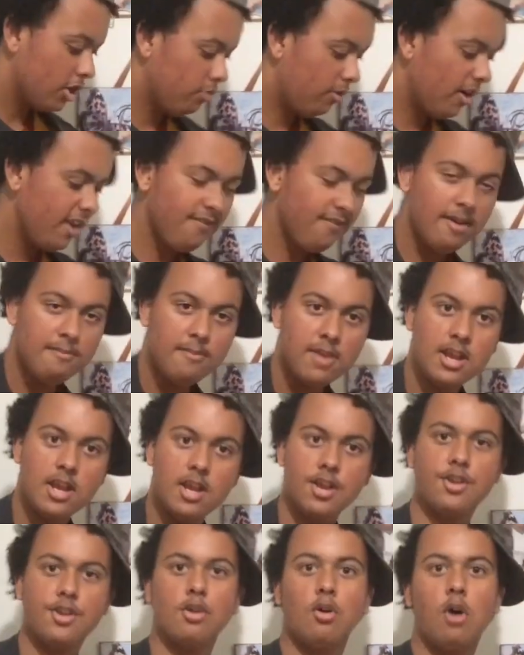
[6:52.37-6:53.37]
25
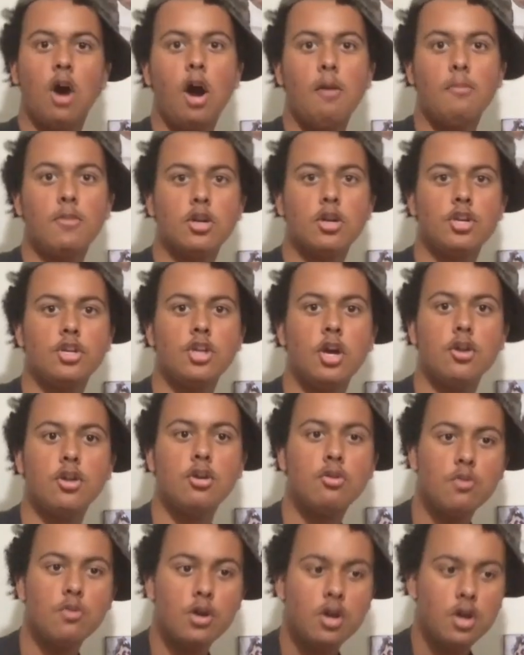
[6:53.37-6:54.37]
minutes, I'm gonna show you
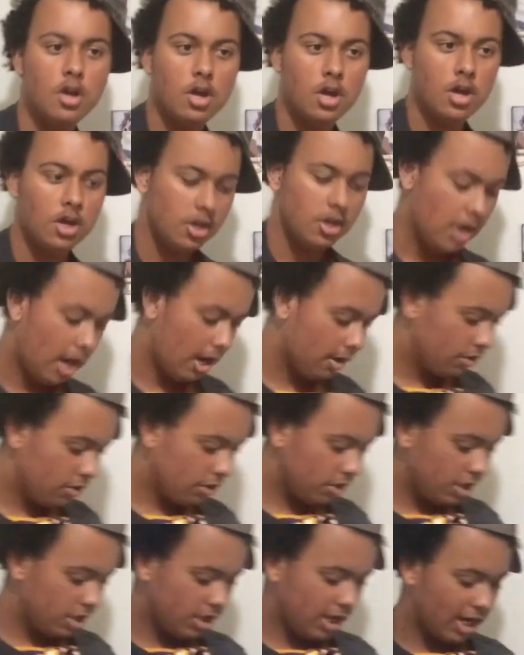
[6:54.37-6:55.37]
how
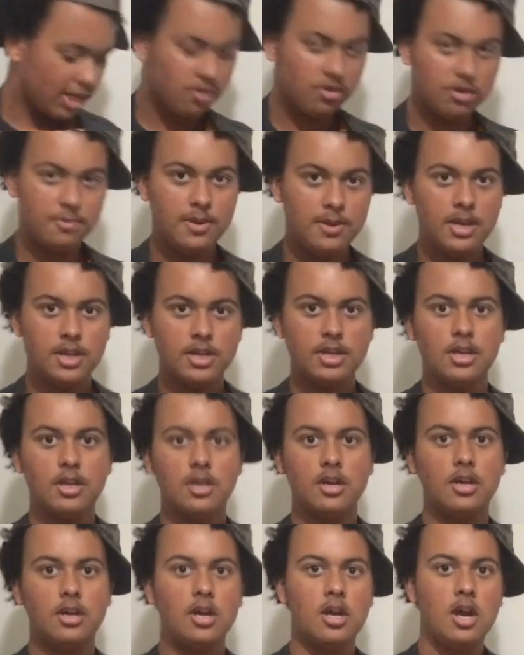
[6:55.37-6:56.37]
good this ice cream is.
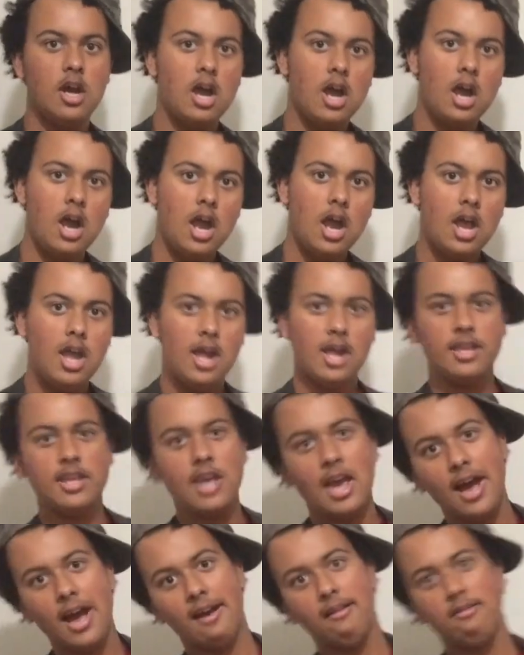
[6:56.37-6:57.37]
And
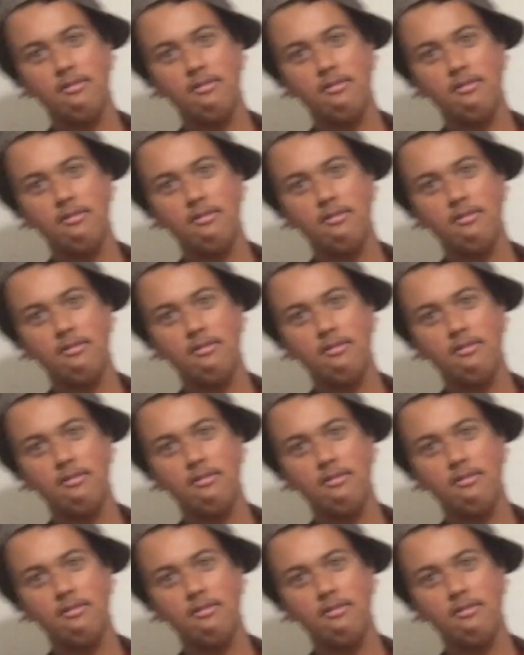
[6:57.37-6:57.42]
yeah.